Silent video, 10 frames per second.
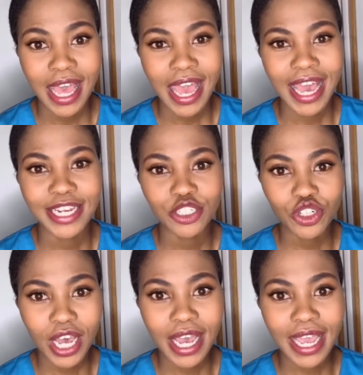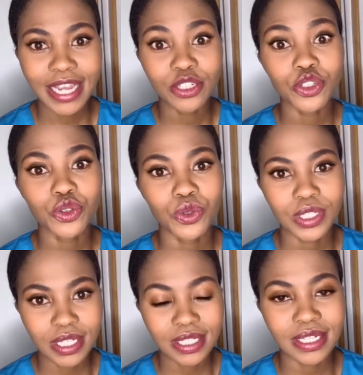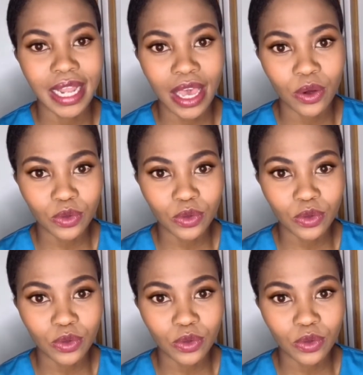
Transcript: and try and suit it now